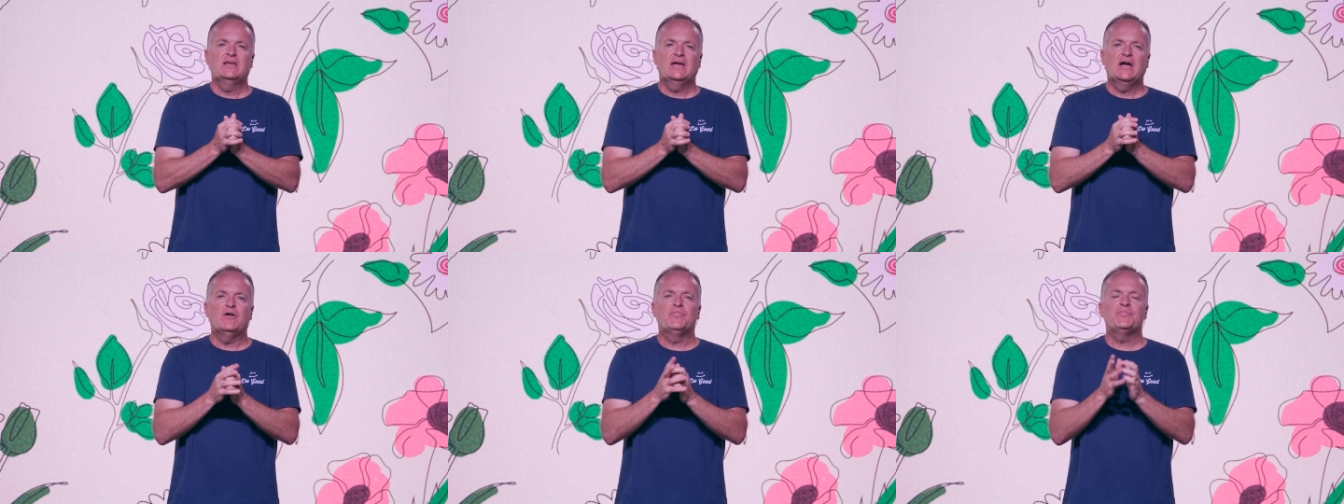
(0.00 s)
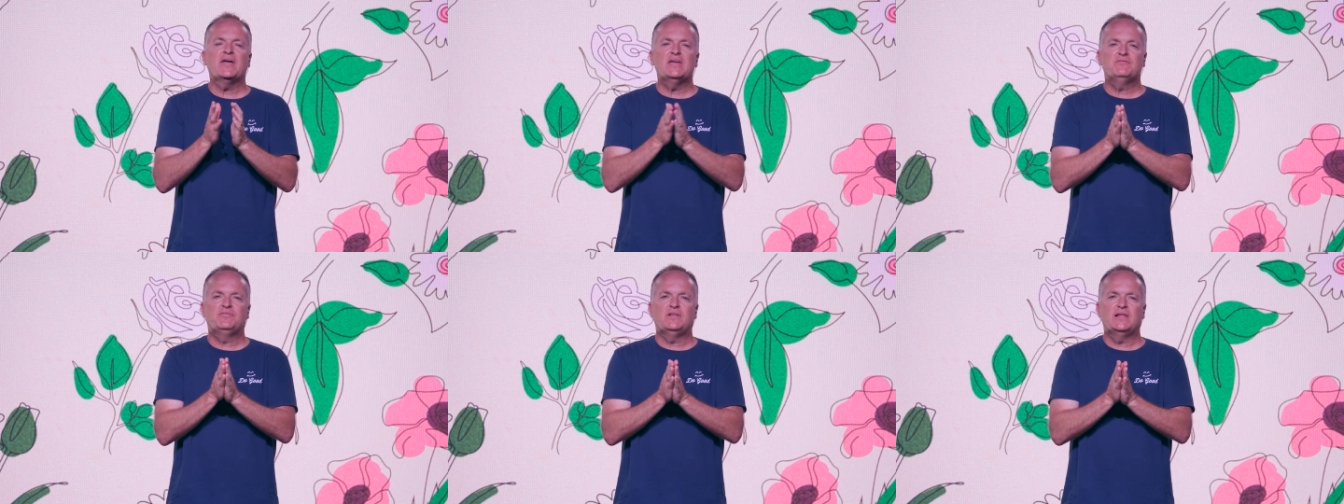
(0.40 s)
how
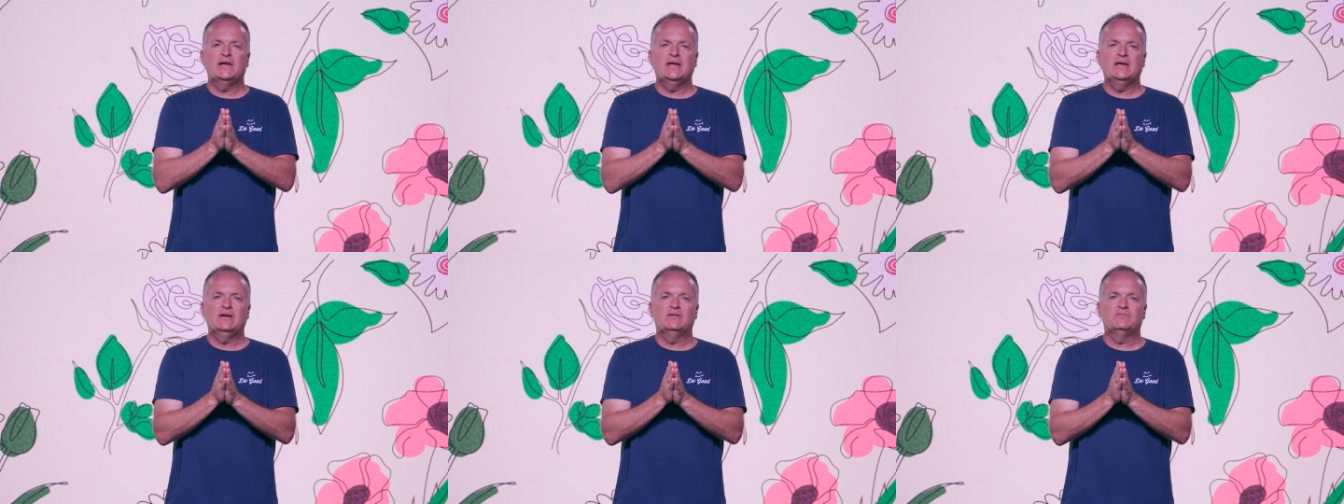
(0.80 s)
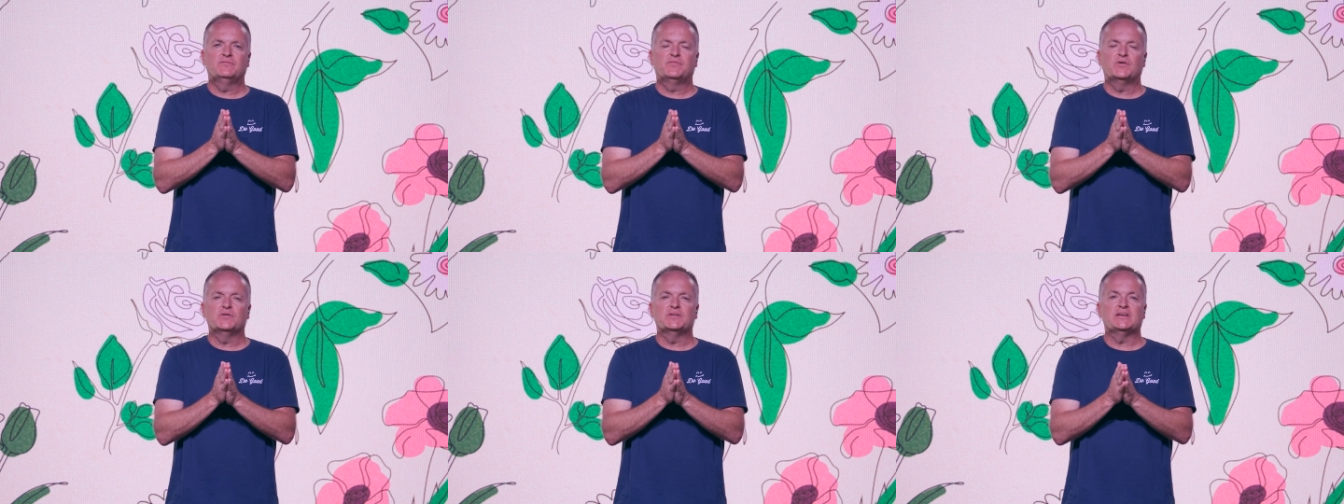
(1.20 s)
thankful I am
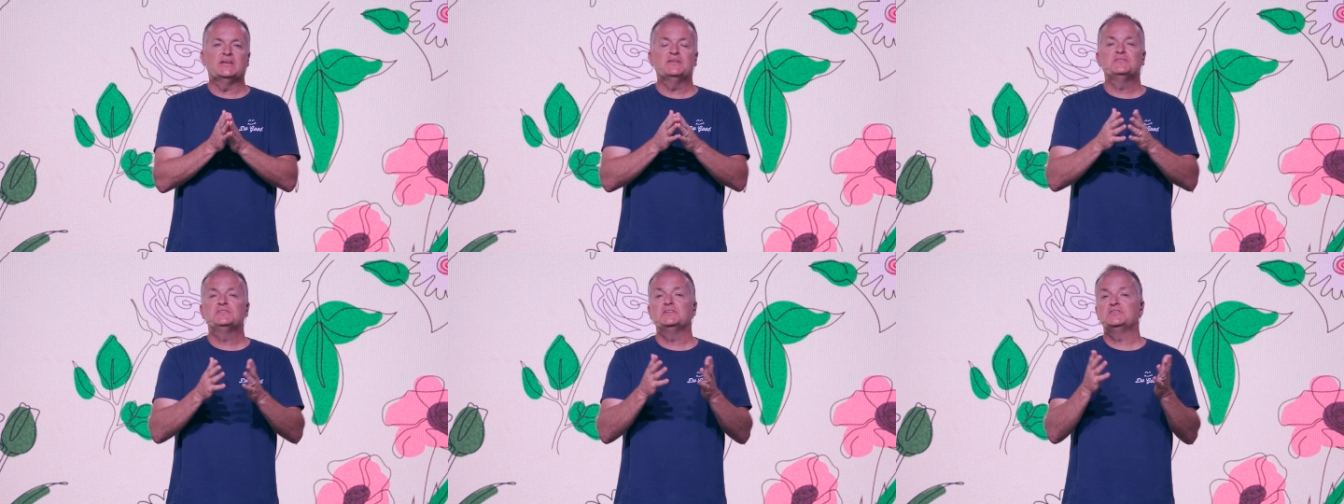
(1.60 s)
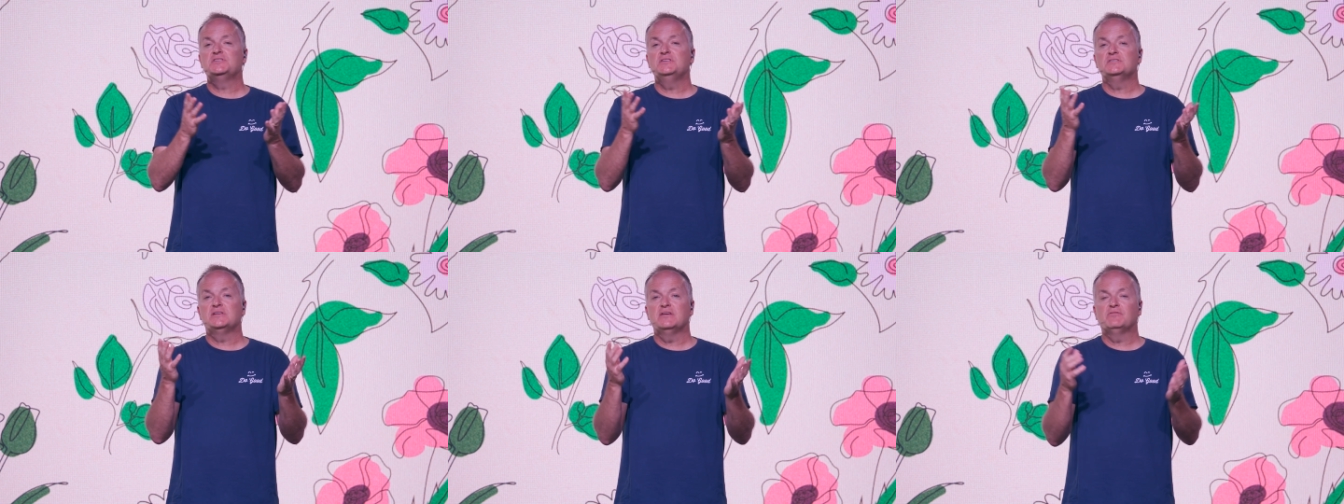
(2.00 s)
for the gifts that
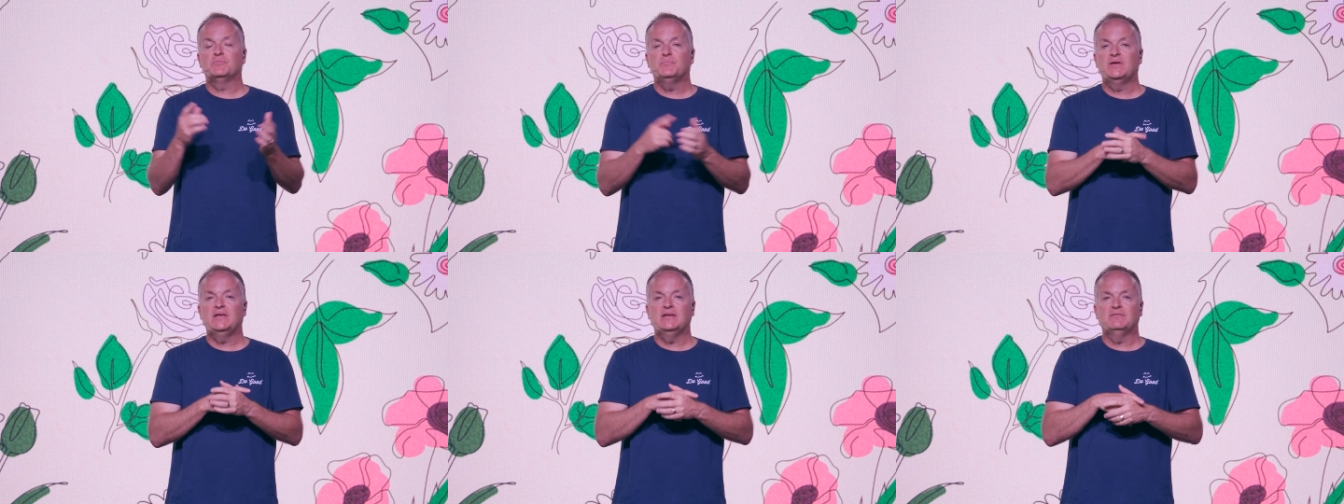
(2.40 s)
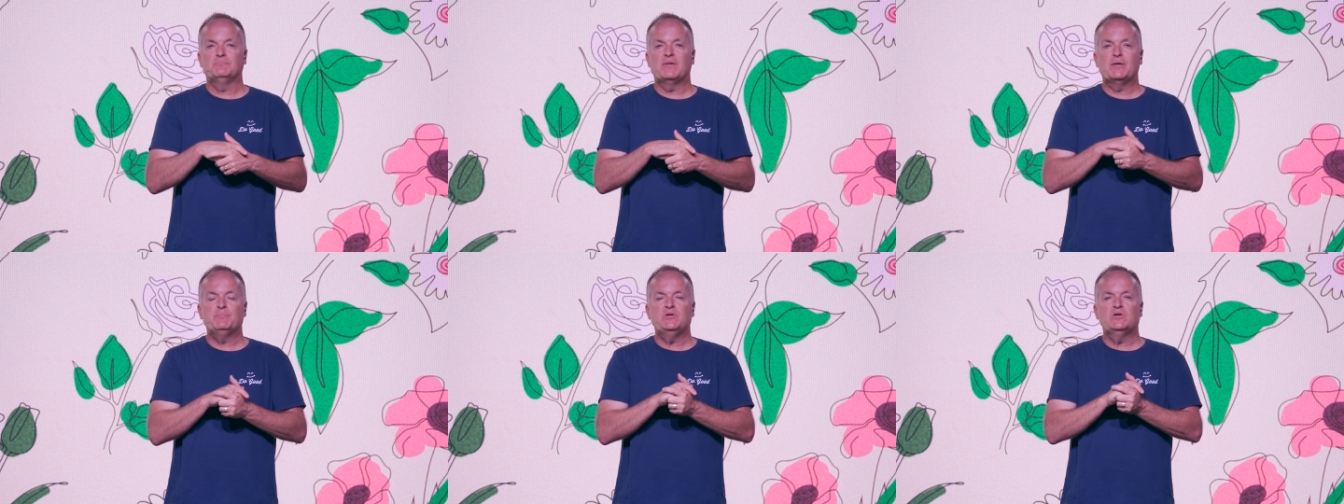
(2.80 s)
she's given me and
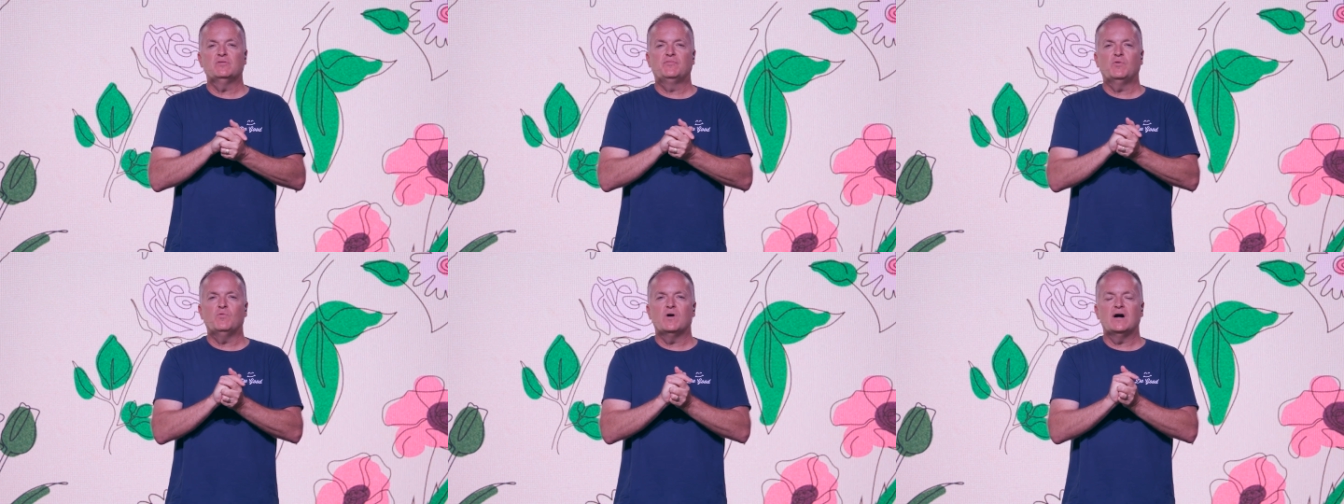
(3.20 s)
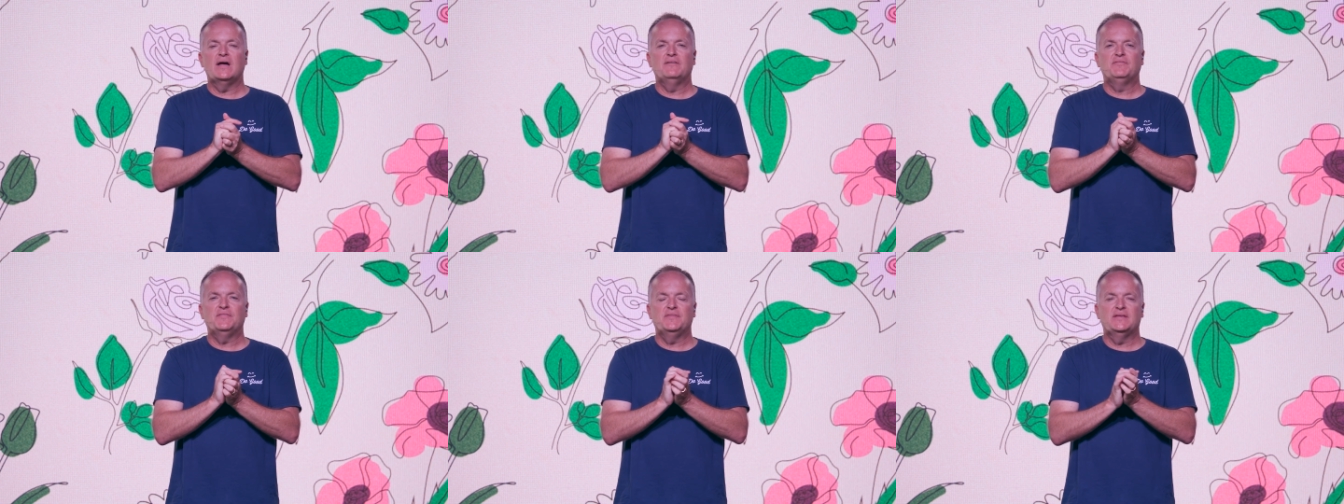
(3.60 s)
my beautiful
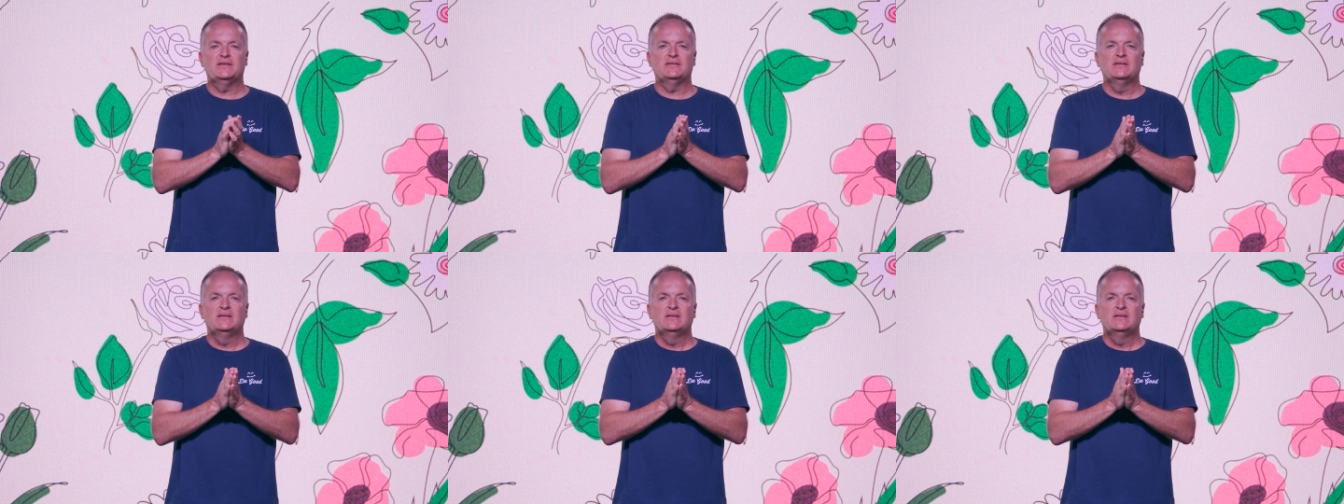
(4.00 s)
wife, and then